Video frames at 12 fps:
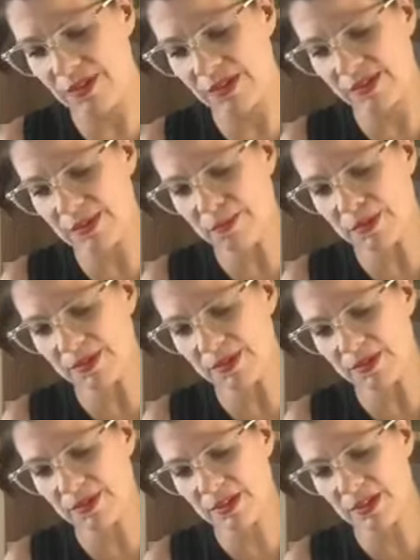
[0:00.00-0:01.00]
the simple
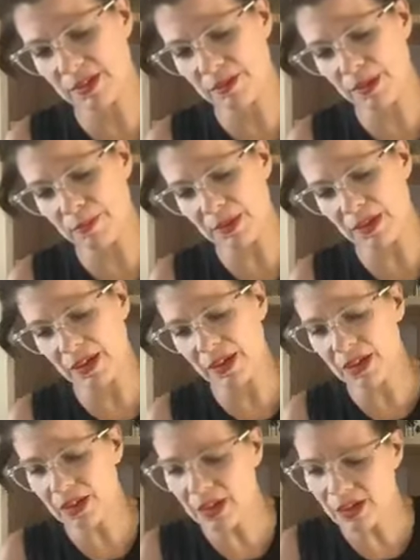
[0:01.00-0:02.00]
syrup
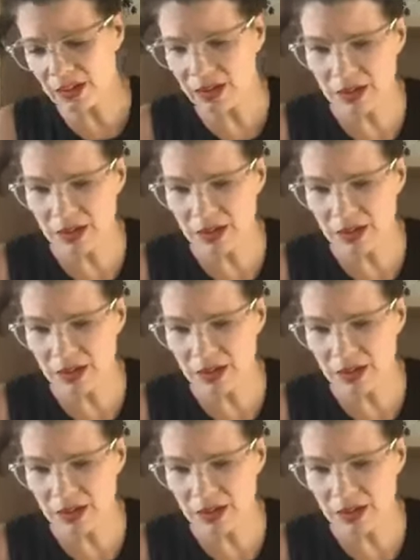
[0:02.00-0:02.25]
in.